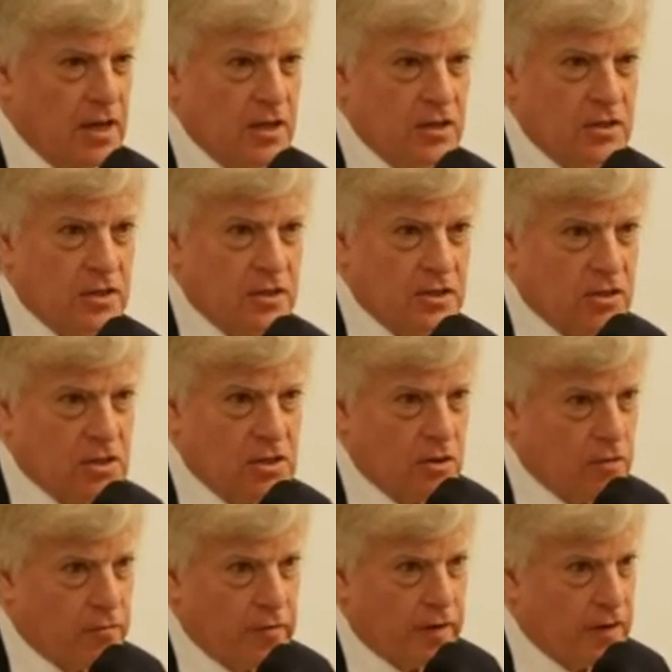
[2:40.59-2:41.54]
to the
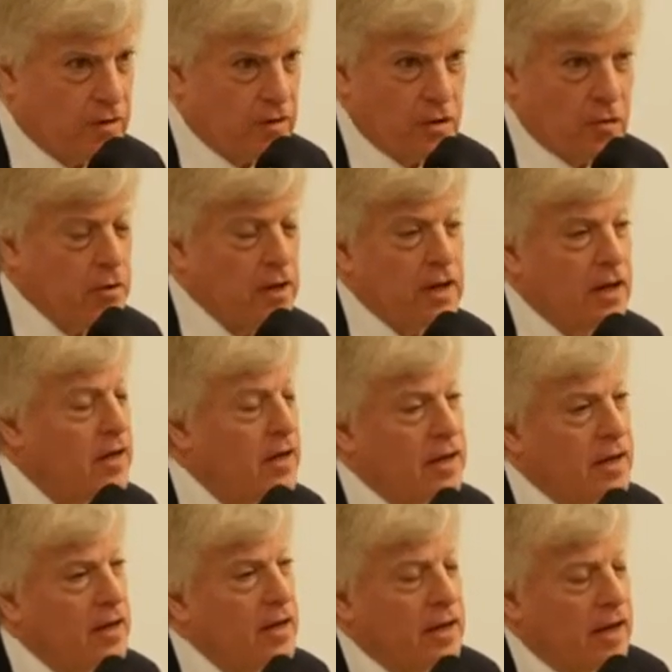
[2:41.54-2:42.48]
Soviet Union
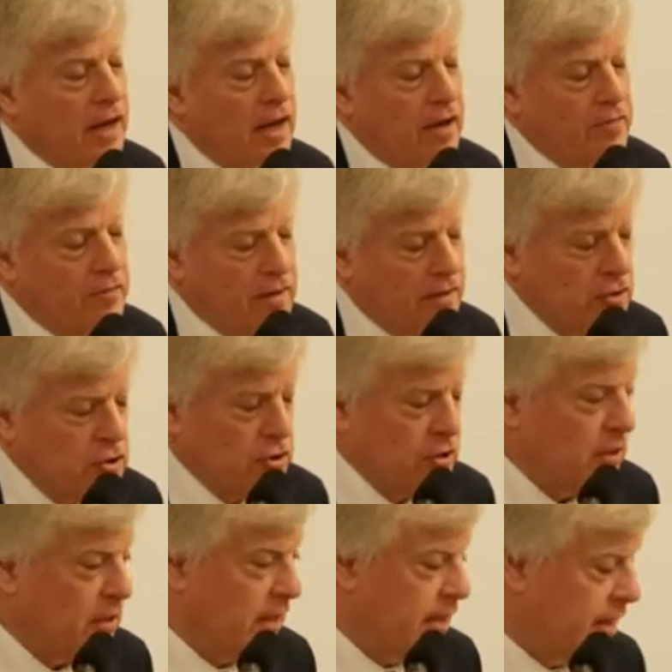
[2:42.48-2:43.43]
and
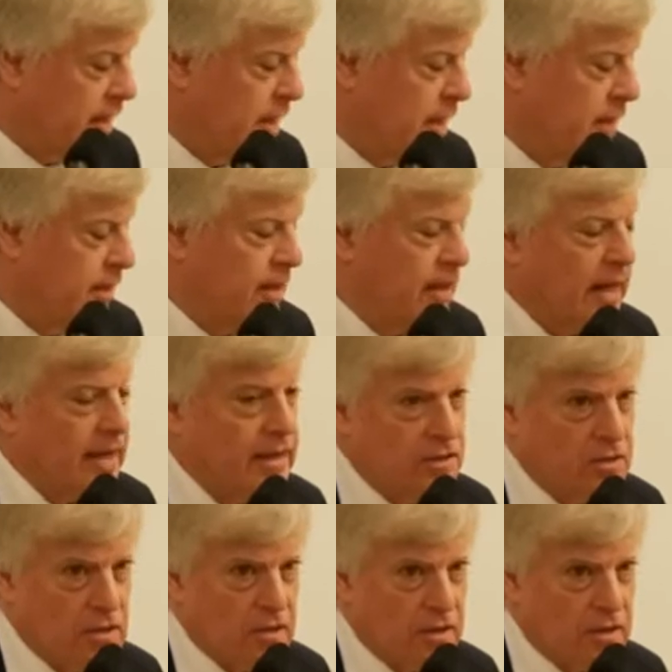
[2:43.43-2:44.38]
eventually led
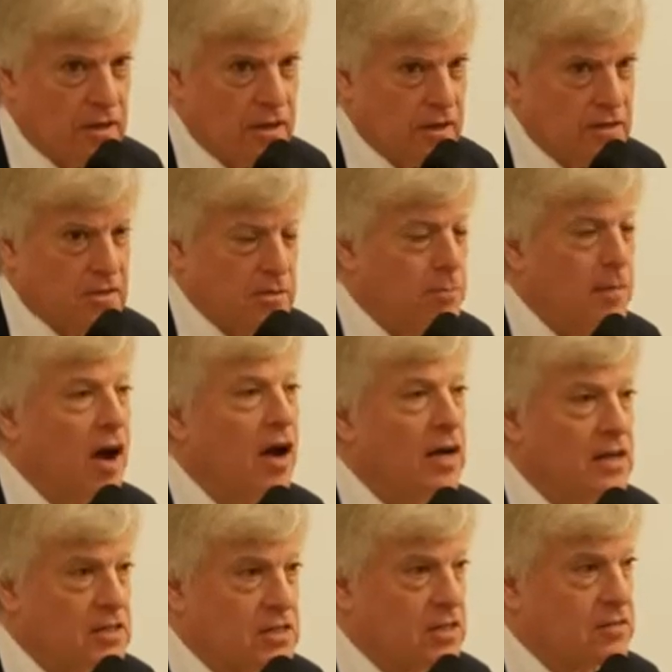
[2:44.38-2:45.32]
to the
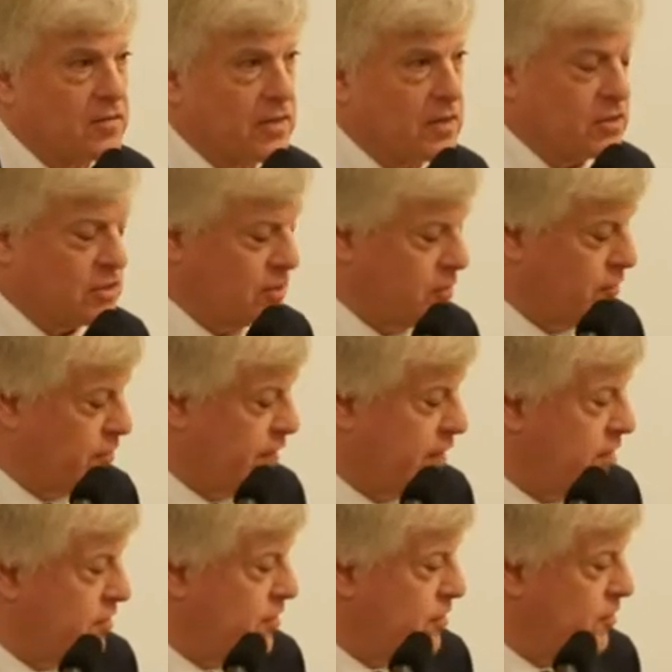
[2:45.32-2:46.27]
demise of the
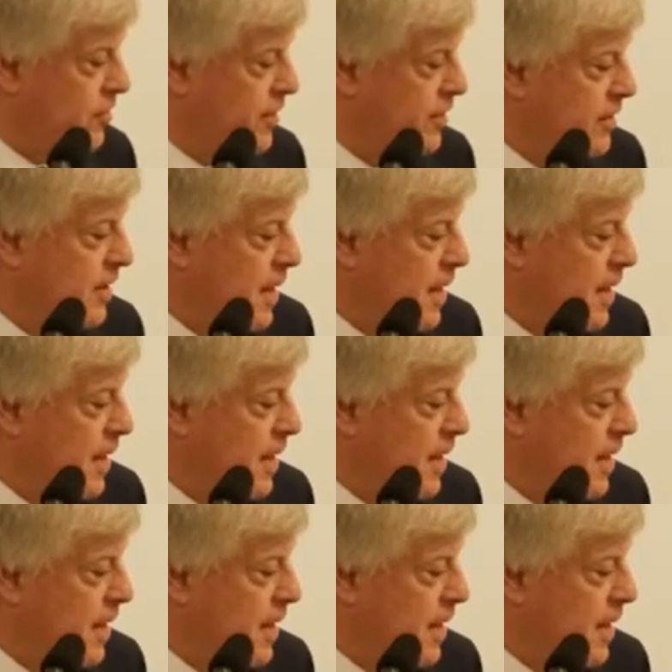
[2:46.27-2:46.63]
Soviet Union.